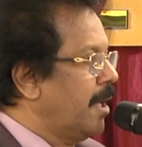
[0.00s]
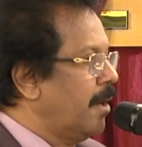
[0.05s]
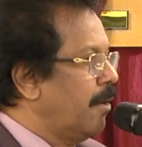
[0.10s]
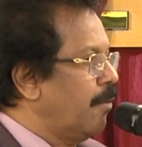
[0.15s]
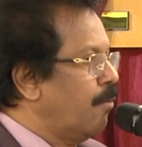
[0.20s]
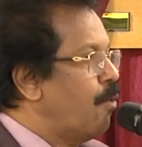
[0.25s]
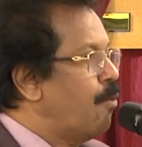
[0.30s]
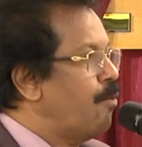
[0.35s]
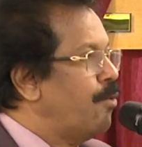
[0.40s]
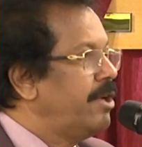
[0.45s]

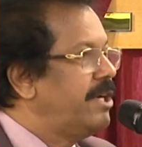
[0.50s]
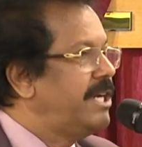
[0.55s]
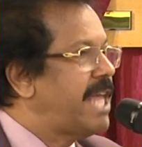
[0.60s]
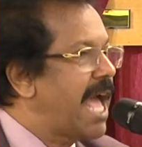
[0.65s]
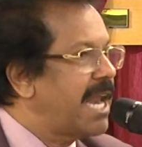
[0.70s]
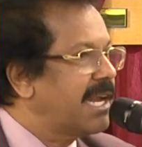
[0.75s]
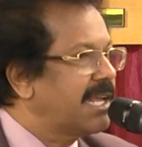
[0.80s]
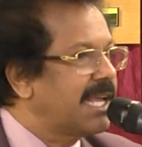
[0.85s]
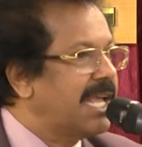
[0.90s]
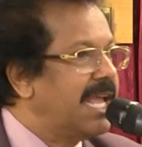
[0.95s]
Who would
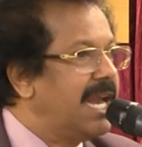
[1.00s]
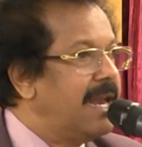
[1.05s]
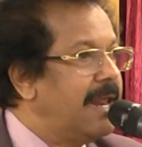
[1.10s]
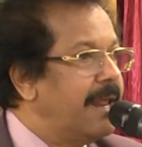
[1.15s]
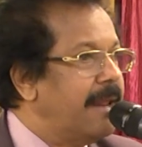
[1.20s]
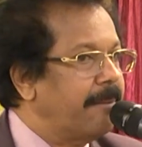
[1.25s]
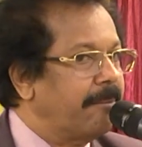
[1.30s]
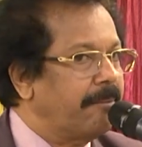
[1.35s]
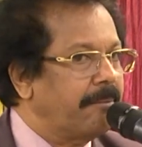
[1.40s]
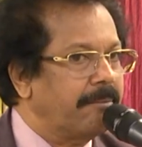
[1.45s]
dare kill
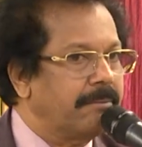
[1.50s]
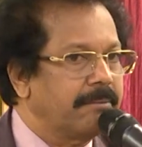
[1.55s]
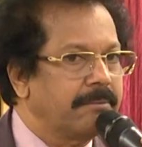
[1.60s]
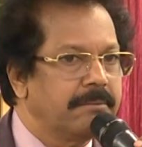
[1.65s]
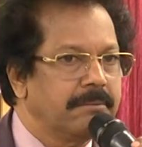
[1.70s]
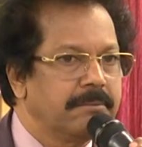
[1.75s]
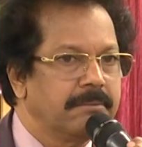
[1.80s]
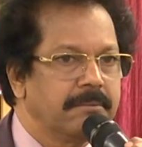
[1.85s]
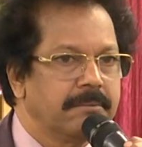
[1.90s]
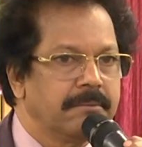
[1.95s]
him?
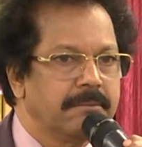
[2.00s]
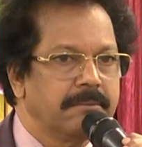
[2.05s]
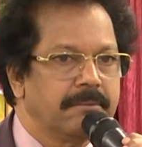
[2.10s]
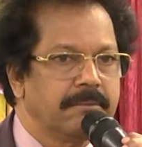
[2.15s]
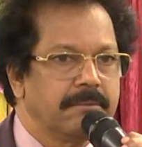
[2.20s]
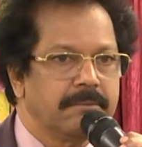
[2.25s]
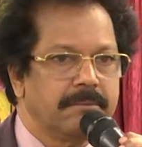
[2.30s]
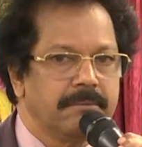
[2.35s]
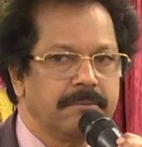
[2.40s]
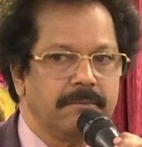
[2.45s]

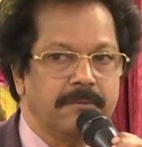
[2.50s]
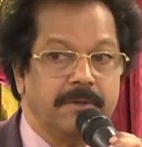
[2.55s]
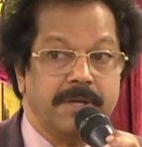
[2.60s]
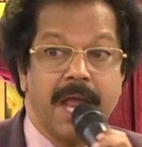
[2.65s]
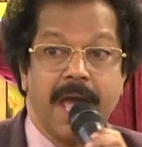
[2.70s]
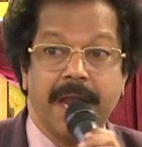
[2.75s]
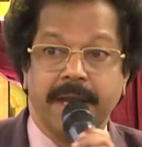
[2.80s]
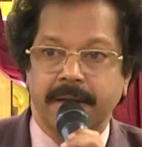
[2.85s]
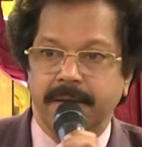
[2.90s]
None.